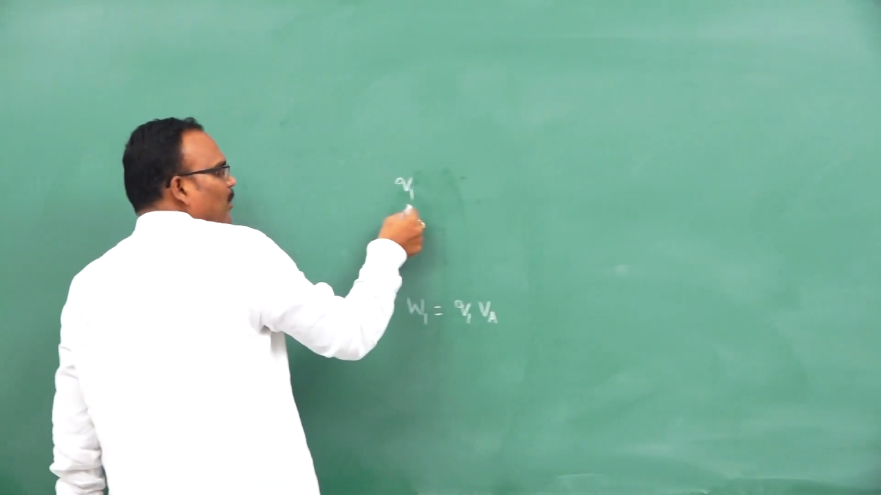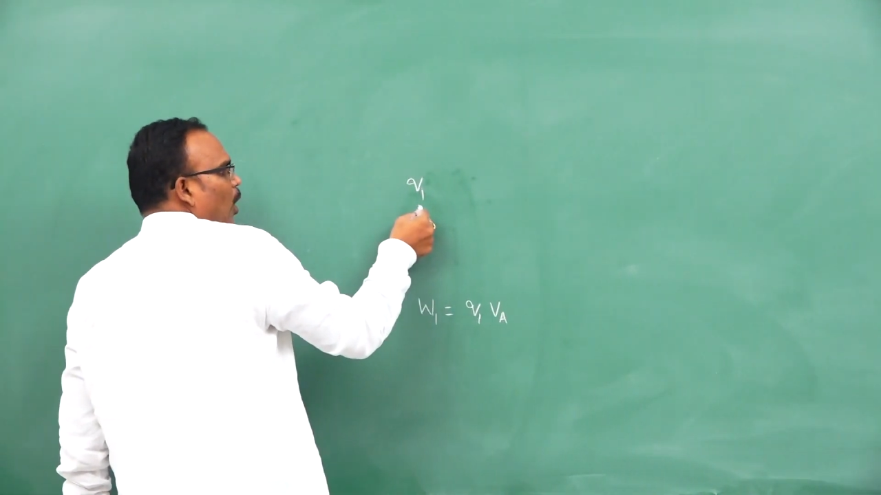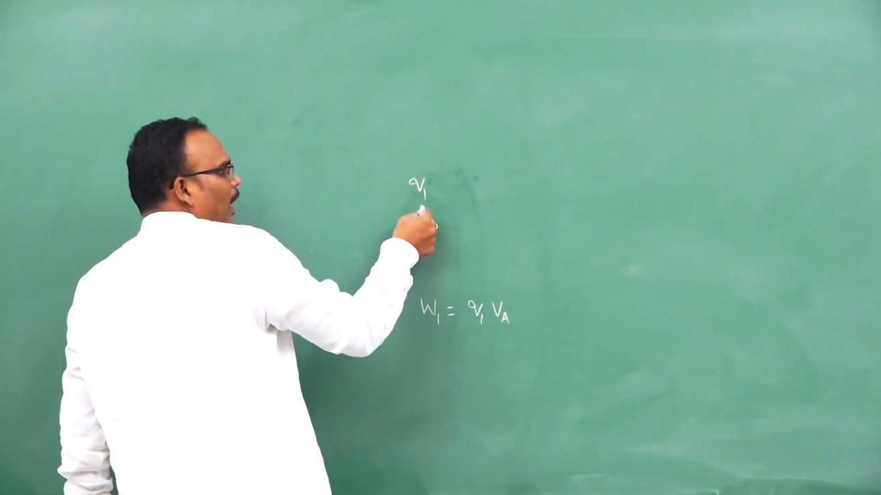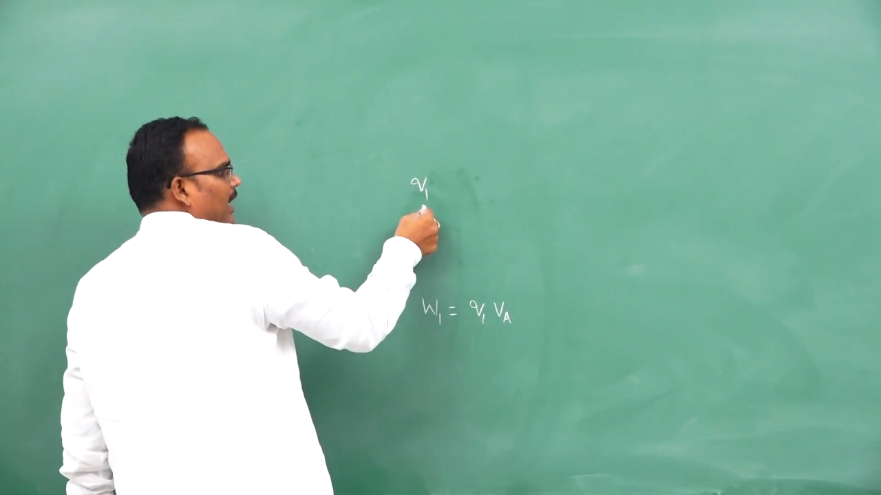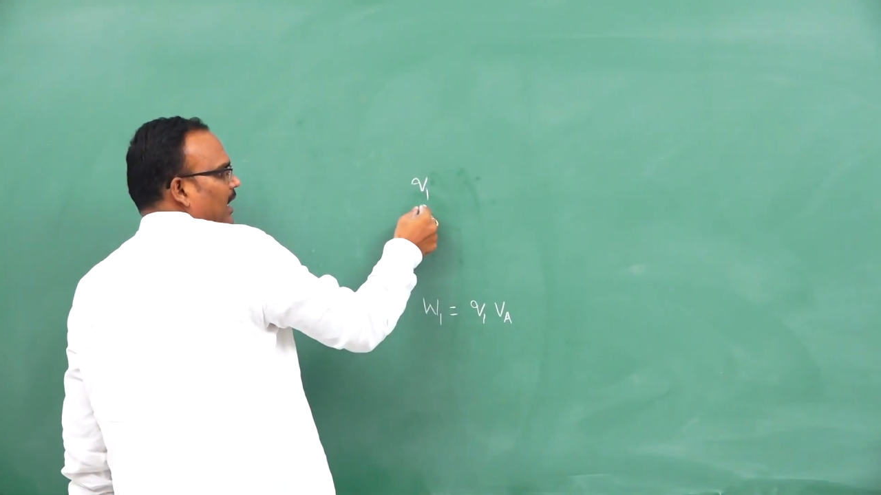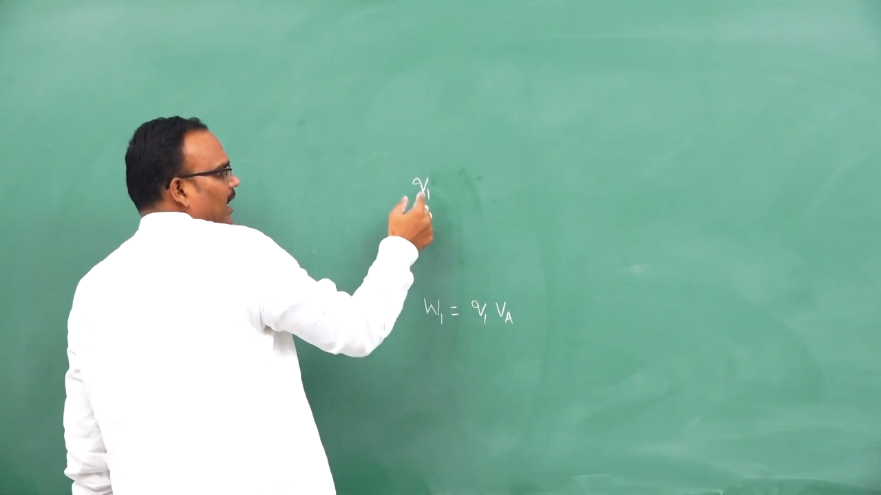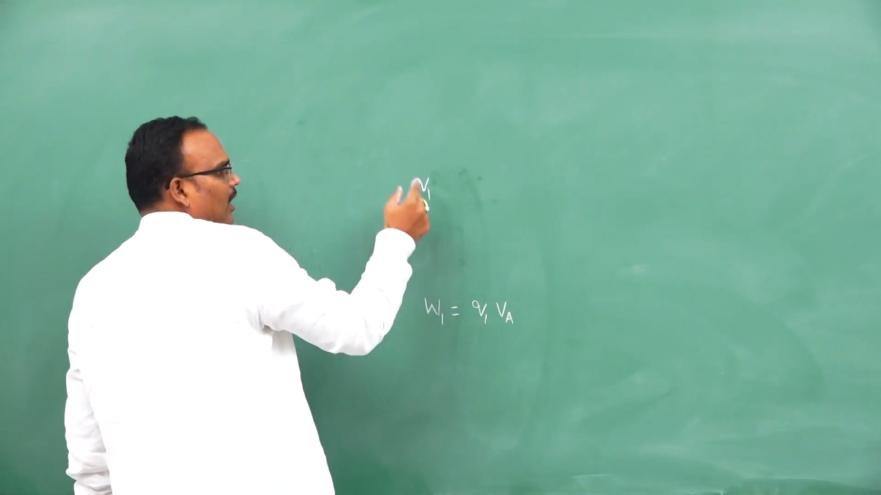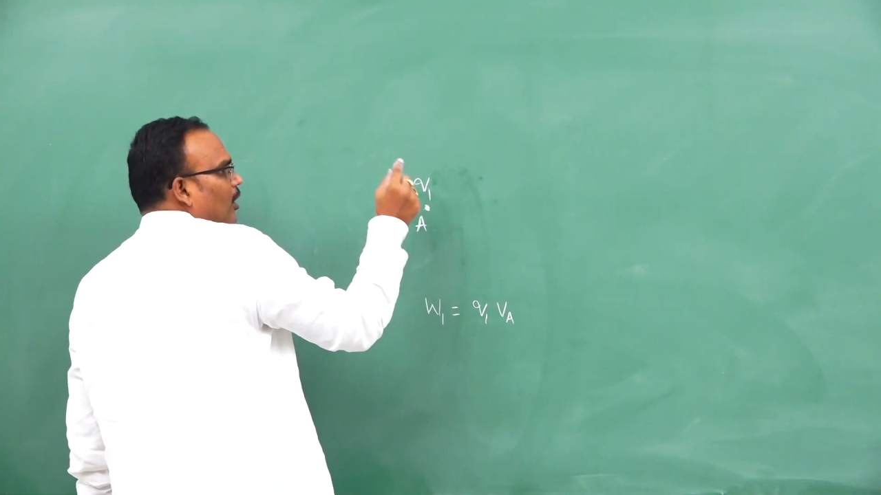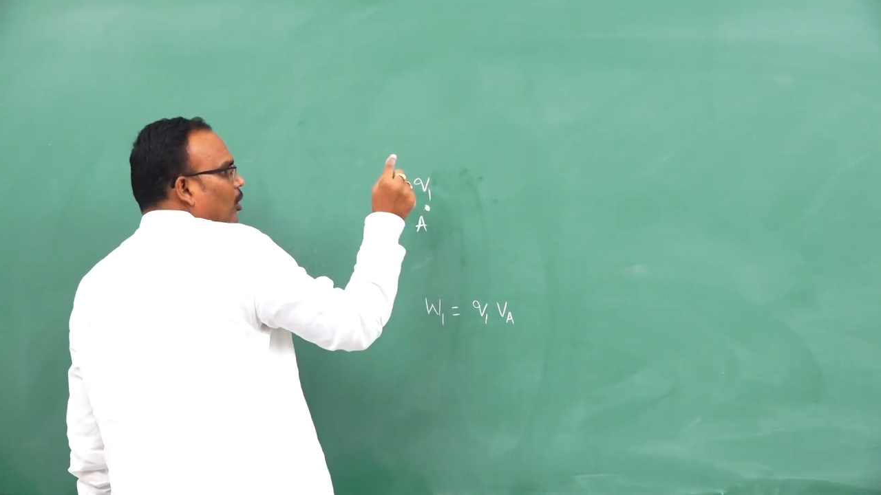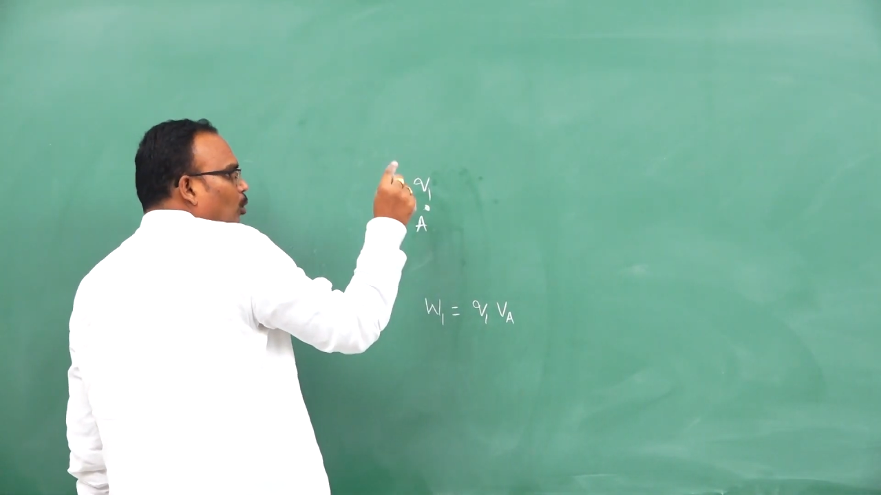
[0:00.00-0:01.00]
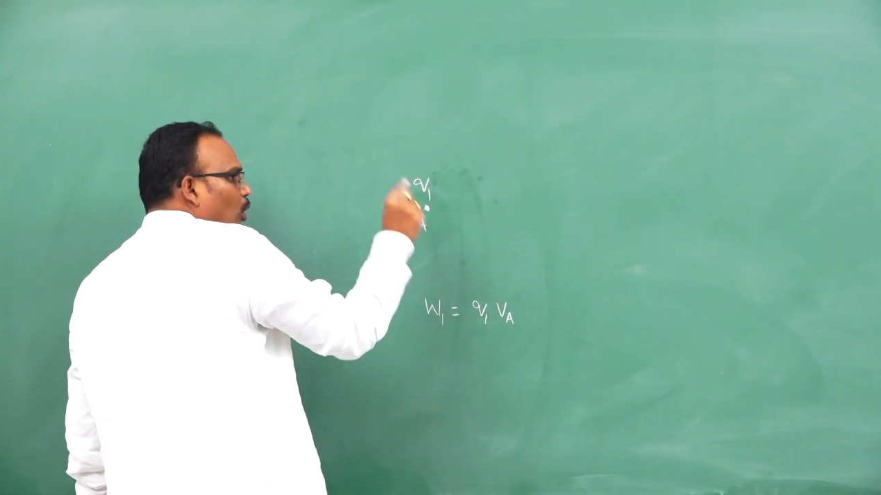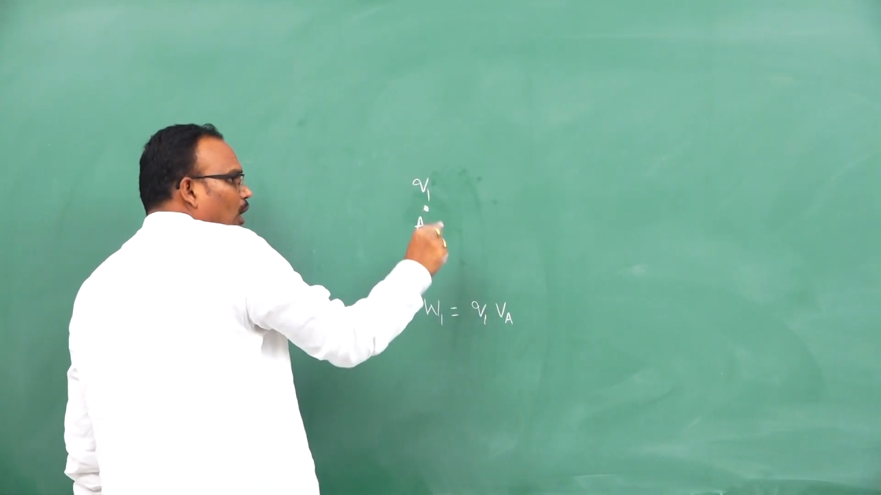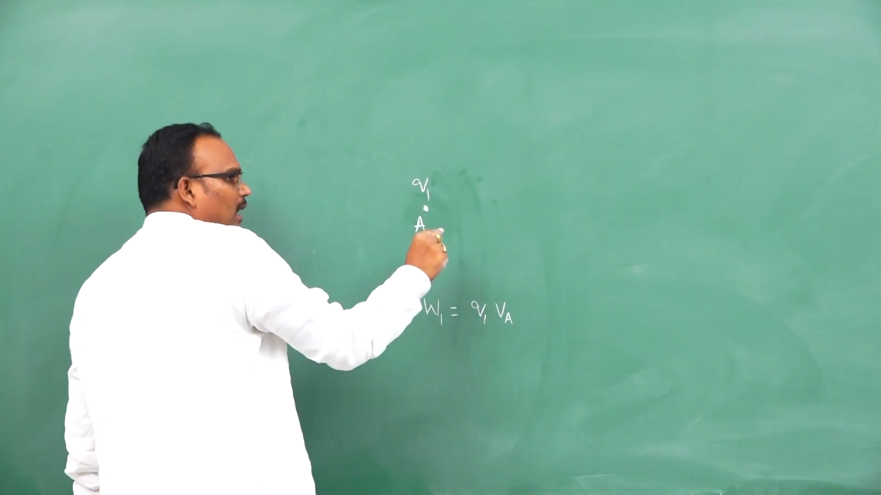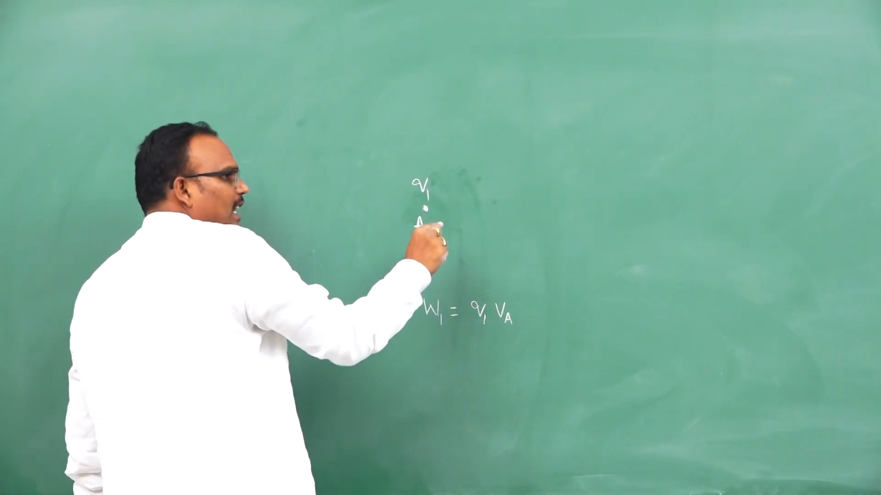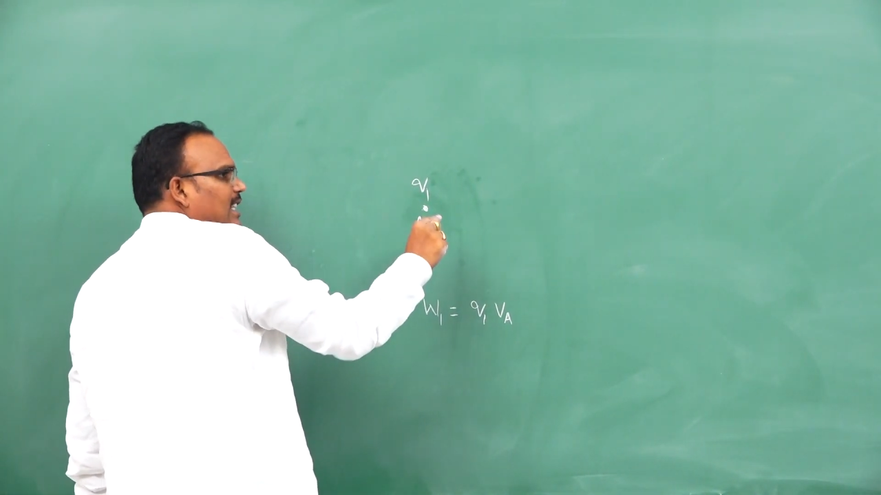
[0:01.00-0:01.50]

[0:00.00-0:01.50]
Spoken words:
point, work done